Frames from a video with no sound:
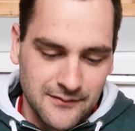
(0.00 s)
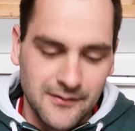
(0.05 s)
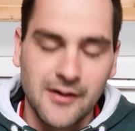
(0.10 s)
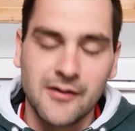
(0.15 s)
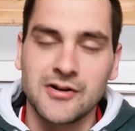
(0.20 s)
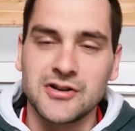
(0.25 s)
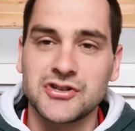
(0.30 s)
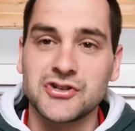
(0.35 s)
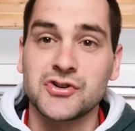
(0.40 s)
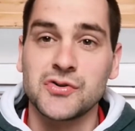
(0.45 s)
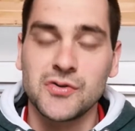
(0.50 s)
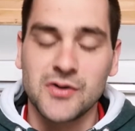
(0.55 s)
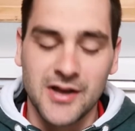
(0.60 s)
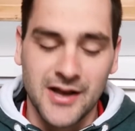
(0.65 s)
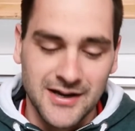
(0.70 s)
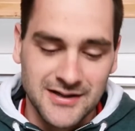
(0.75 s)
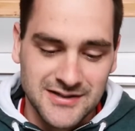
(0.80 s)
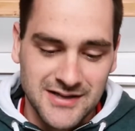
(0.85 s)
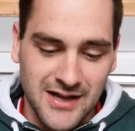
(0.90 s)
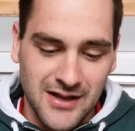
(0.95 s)
Very
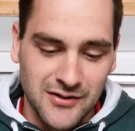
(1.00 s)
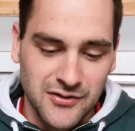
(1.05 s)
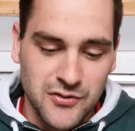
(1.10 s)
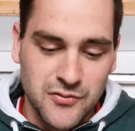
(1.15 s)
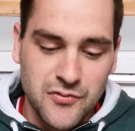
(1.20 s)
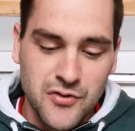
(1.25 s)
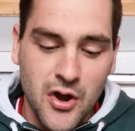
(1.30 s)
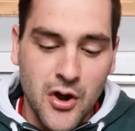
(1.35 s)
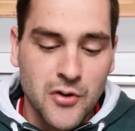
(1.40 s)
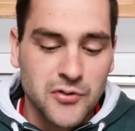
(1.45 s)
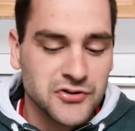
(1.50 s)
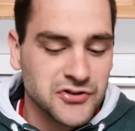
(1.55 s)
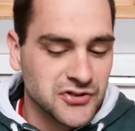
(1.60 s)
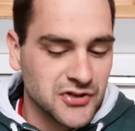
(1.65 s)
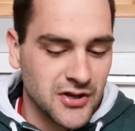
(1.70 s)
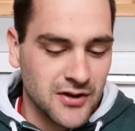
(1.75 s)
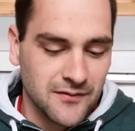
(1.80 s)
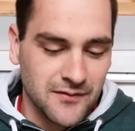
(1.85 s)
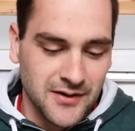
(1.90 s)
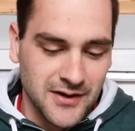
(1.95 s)
truly I tell you, no
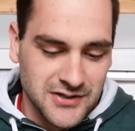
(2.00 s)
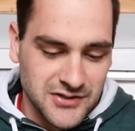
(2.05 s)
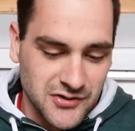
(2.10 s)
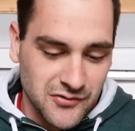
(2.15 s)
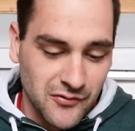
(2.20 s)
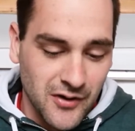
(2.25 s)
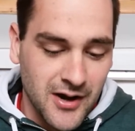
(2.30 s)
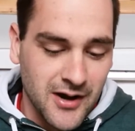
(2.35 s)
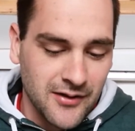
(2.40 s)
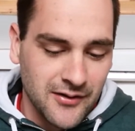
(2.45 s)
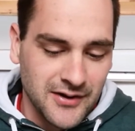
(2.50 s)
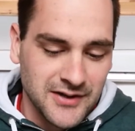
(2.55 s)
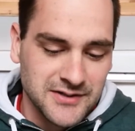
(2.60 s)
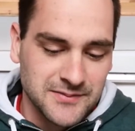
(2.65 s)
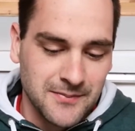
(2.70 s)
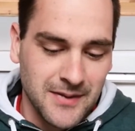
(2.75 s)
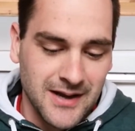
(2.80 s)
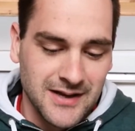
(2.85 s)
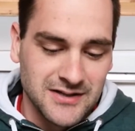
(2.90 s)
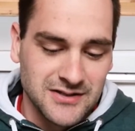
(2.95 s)
servant is greater than
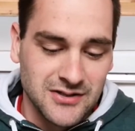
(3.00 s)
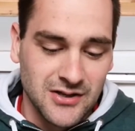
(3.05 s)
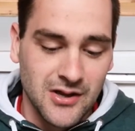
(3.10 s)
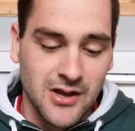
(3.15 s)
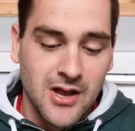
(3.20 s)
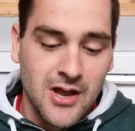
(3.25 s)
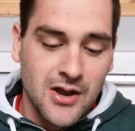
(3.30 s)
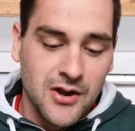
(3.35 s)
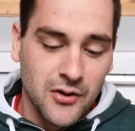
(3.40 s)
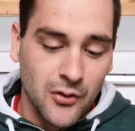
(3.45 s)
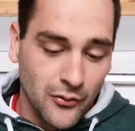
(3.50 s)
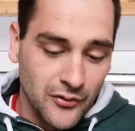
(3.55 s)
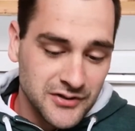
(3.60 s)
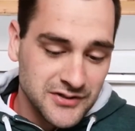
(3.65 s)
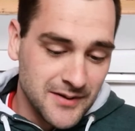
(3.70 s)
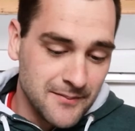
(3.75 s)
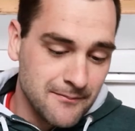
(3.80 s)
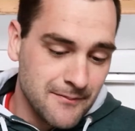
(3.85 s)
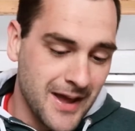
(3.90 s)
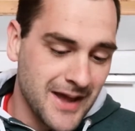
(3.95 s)
his master, nor
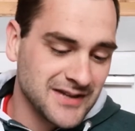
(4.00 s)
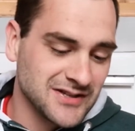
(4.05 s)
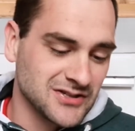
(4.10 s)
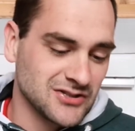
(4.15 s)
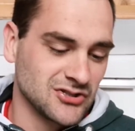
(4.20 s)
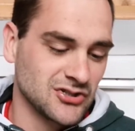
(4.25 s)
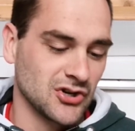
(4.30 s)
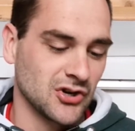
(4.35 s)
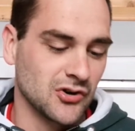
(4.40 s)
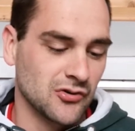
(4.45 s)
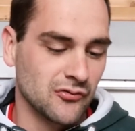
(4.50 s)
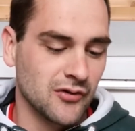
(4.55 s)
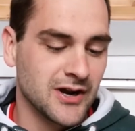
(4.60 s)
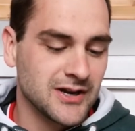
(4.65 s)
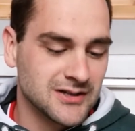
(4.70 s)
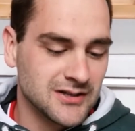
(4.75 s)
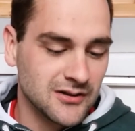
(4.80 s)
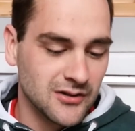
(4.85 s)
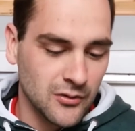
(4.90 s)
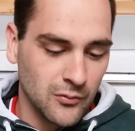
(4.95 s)
is a messenger
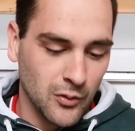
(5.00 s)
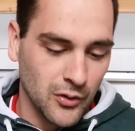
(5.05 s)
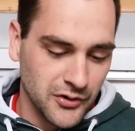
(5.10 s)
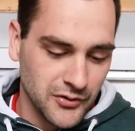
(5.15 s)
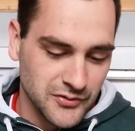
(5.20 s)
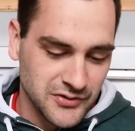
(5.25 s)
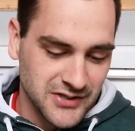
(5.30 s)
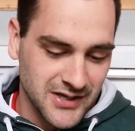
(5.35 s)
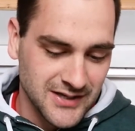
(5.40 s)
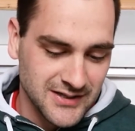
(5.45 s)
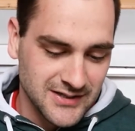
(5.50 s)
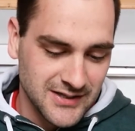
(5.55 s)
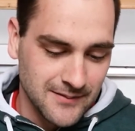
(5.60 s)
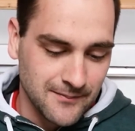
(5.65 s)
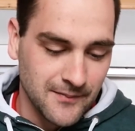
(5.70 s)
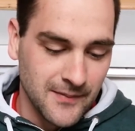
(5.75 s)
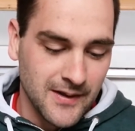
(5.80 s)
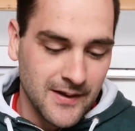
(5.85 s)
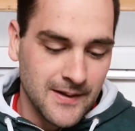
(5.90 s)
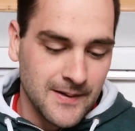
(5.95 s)
greater than the one who sent
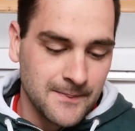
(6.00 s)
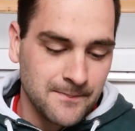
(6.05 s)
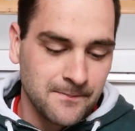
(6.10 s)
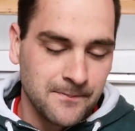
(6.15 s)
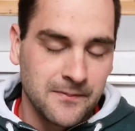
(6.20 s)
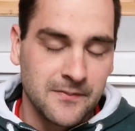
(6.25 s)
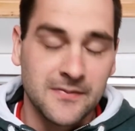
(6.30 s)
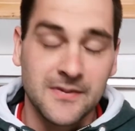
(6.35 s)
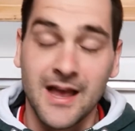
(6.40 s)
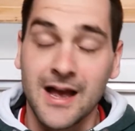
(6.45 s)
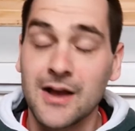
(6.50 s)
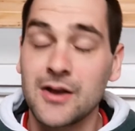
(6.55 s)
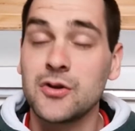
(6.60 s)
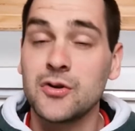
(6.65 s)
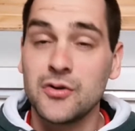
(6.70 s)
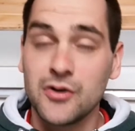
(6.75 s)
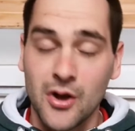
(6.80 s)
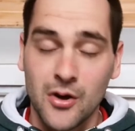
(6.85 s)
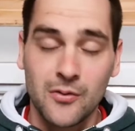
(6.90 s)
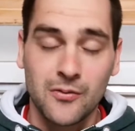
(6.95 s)
him. Now
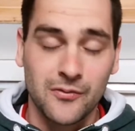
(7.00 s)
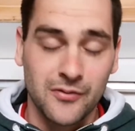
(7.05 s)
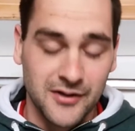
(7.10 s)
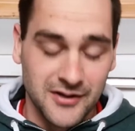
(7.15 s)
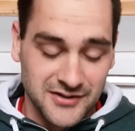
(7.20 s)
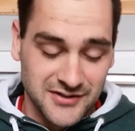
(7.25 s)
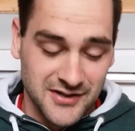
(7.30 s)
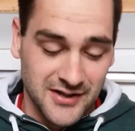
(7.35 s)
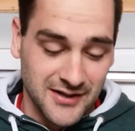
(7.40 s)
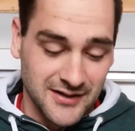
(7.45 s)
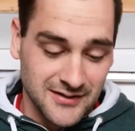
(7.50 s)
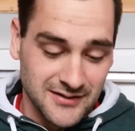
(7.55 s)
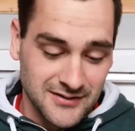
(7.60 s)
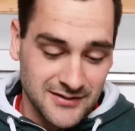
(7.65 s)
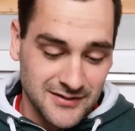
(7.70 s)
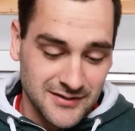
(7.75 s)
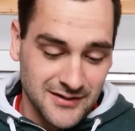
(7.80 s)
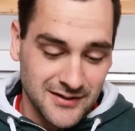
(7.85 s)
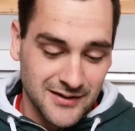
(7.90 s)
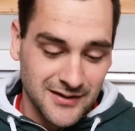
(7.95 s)
you know these
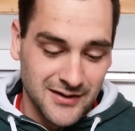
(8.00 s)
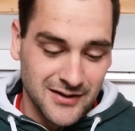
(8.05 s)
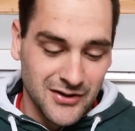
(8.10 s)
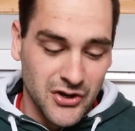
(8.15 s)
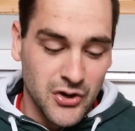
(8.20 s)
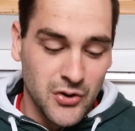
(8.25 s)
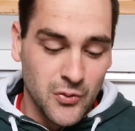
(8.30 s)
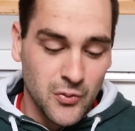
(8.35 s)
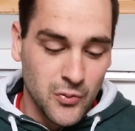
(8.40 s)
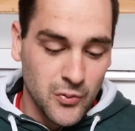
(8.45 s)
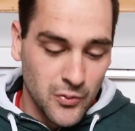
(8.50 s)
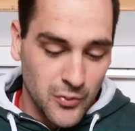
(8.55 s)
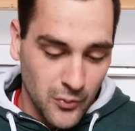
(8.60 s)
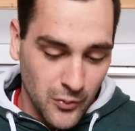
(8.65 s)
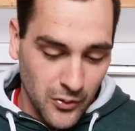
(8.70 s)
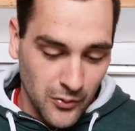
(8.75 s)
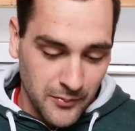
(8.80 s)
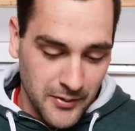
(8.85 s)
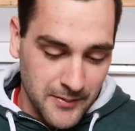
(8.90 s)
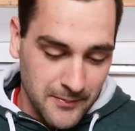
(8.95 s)
things, you
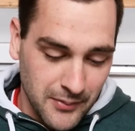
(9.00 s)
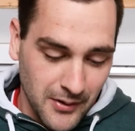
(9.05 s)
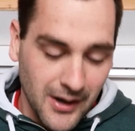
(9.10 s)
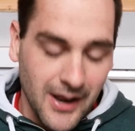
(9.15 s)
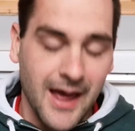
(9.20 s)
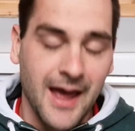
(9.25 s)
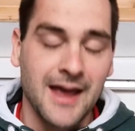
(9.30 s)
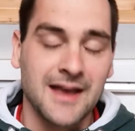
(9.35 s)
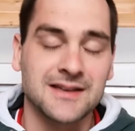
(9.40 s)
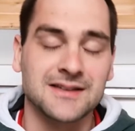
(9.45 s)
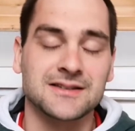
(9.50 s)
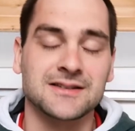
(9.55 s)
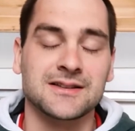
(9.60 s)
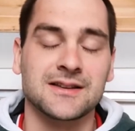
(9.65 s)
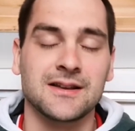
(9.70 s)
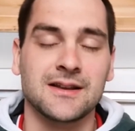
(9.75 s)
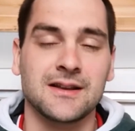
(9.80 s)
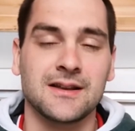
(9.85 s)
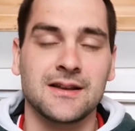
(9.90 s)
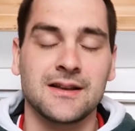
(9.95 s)
will be
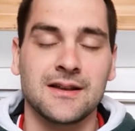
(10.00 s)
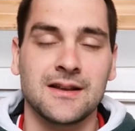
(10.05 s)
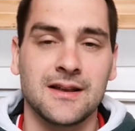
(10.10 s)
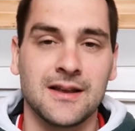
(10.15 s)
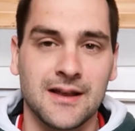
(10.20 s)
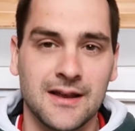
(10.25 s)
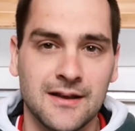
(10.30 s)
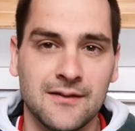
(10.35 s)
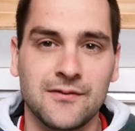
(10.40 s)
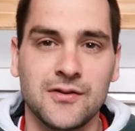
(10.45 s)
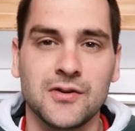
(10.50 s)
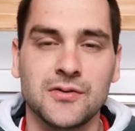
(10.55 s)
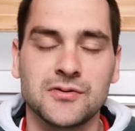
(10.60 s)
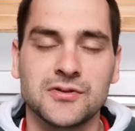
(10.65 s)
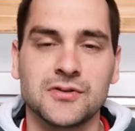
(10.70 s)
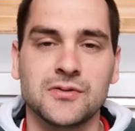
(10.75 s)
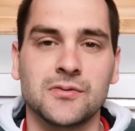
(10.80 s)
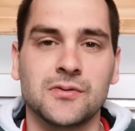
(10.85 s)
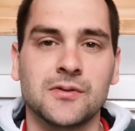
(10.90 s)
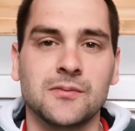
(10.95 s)
blessed if you
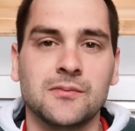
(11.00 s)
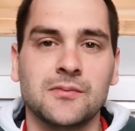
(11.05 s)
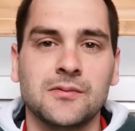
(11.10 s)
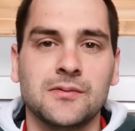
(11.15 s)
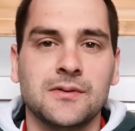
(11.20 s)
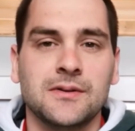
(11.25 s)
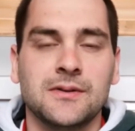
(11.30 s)
do them.